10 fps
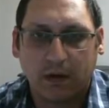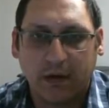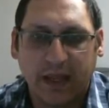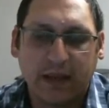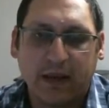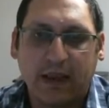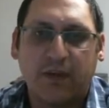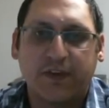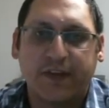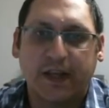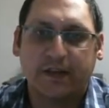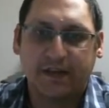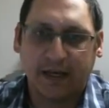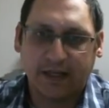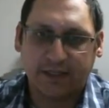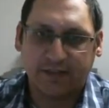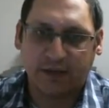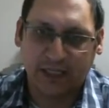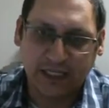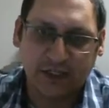In the sense that he's
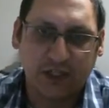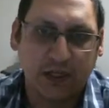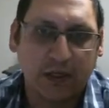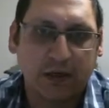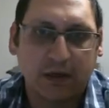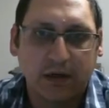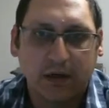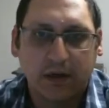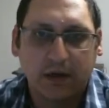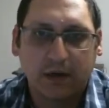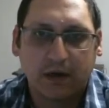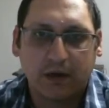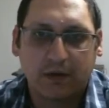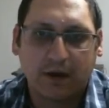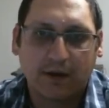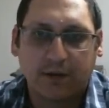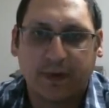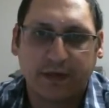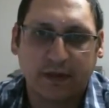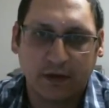not leech seeded.
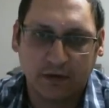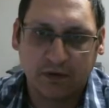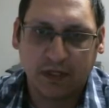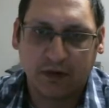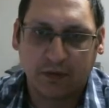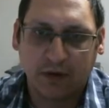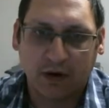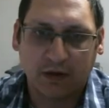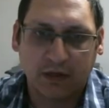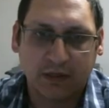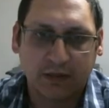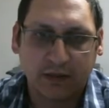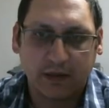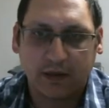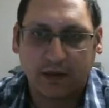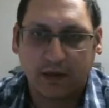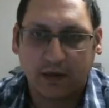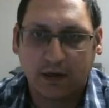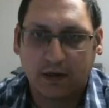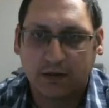Toxapex is gonna lose health regardless.
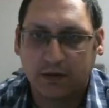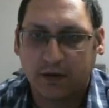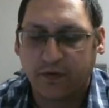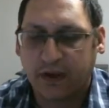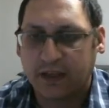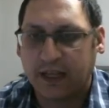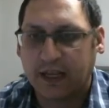So if I can take